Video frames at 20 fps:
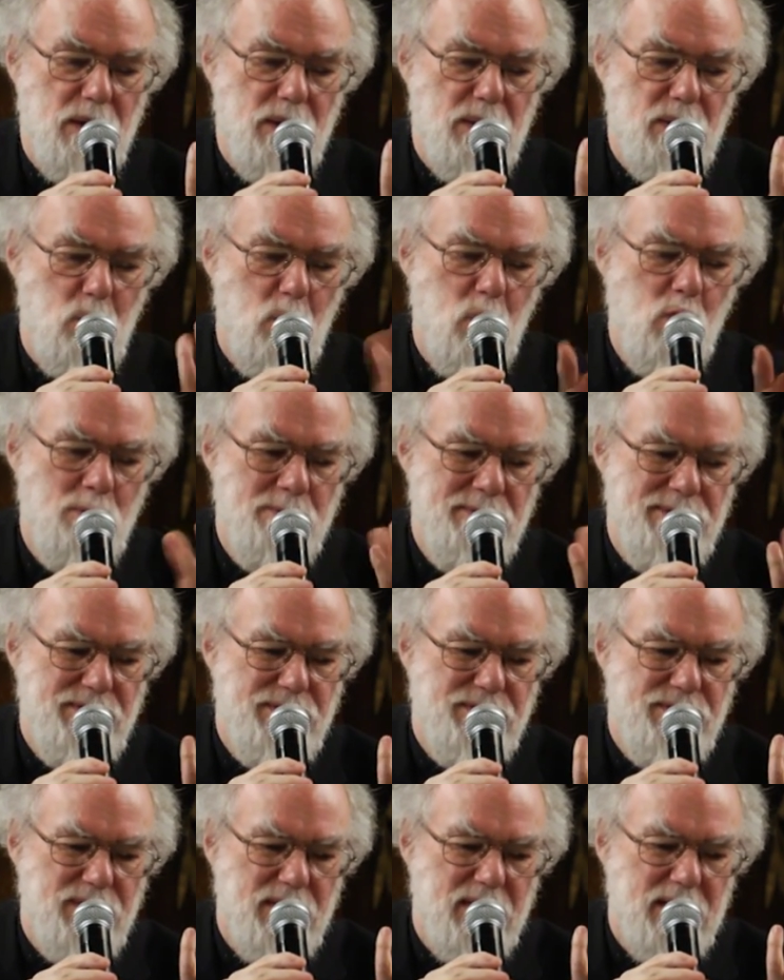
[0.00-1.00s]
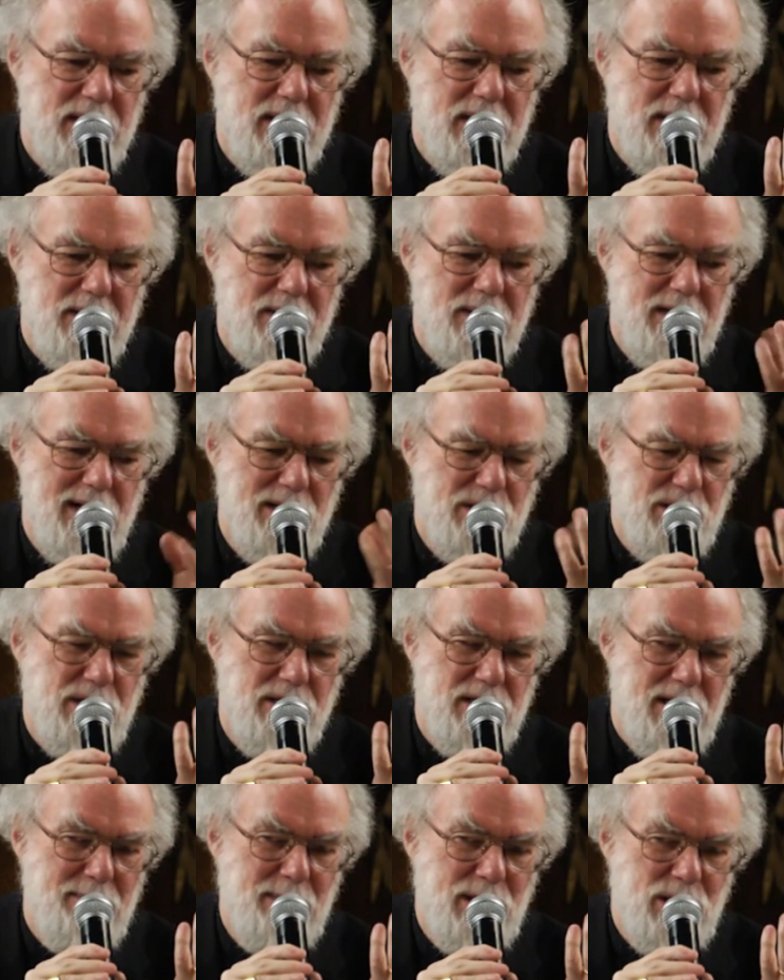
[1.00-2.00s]
the warmth, the extra
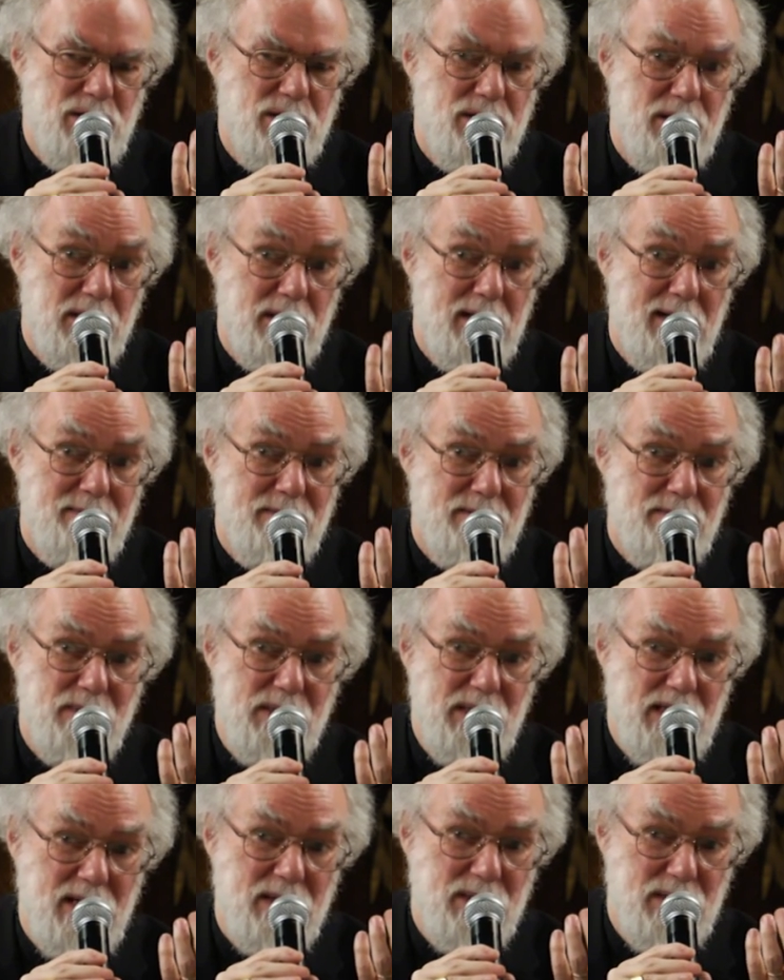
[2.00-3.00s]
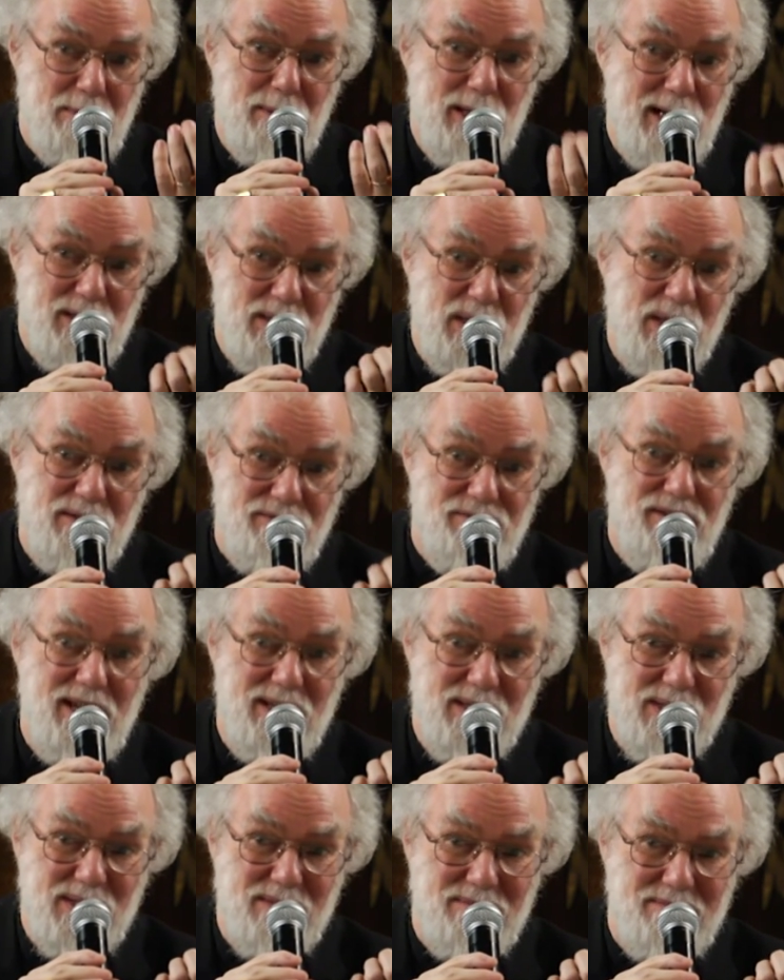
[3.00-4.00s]
dimension that comes from seeing somebody else's
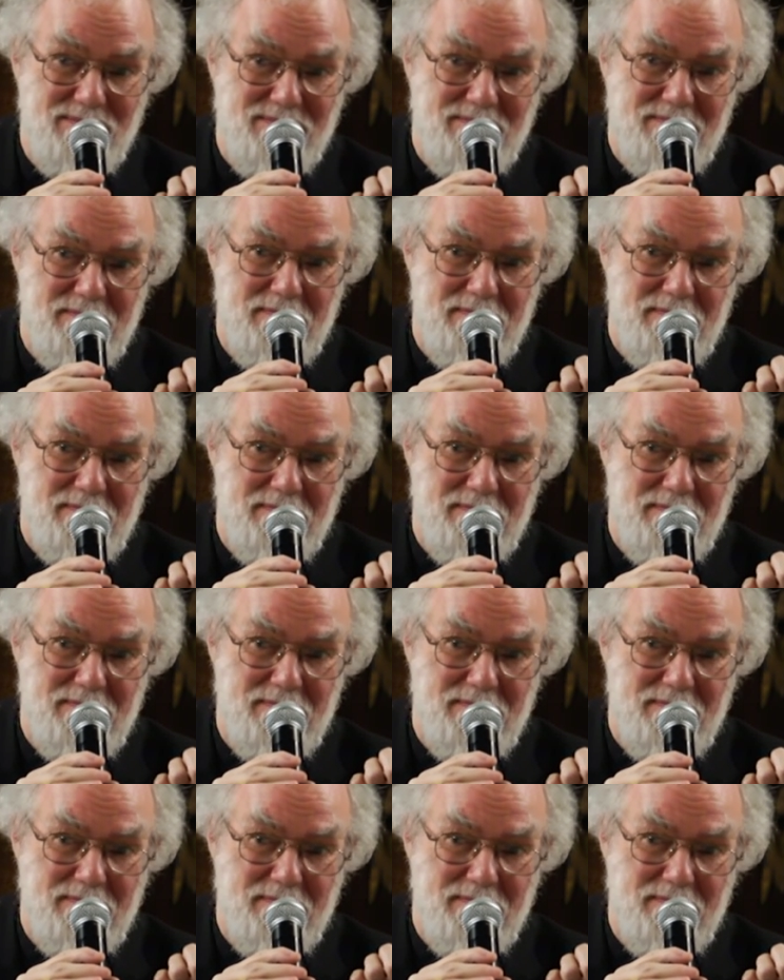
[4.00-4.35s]
face,